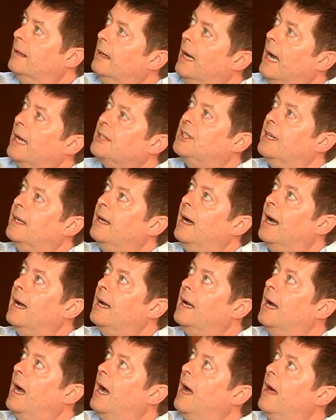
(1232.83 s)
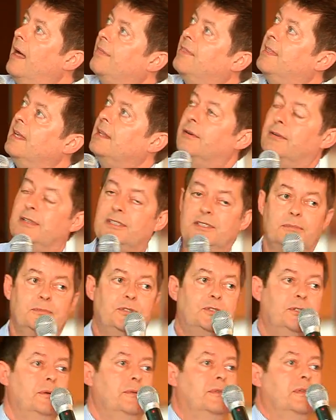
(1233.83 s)
Actually, I think there is
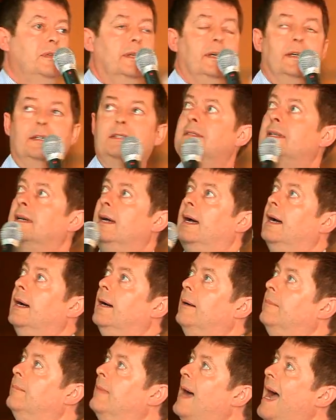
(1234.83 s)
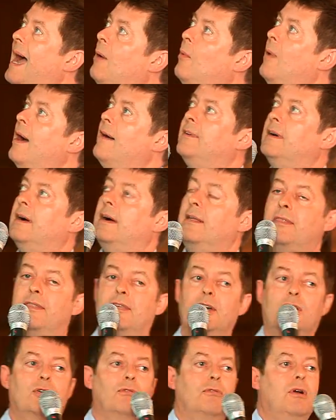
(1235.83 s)
some truth in this. However,
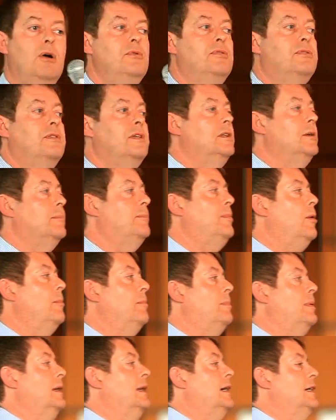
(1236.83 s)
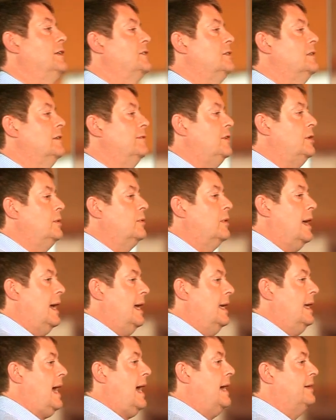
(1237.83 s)
the growth in the population of
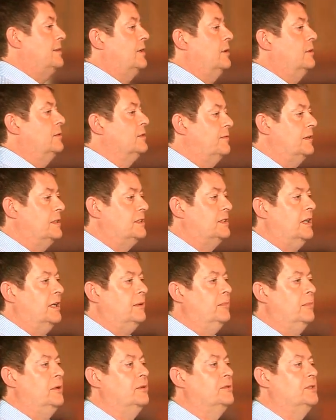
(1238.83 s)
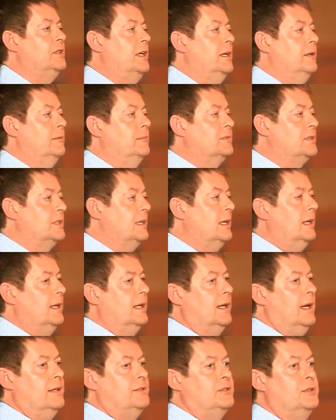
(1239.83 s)
UK adults visiting museums,
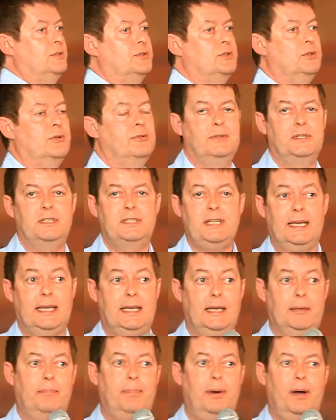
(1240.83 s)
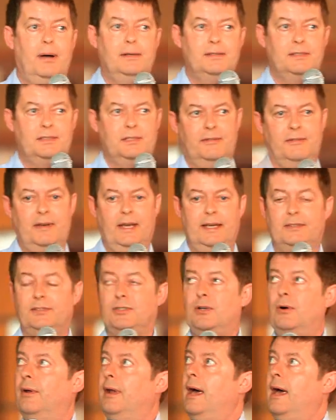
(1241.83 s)
as you saw from the Taking Part survey, has gone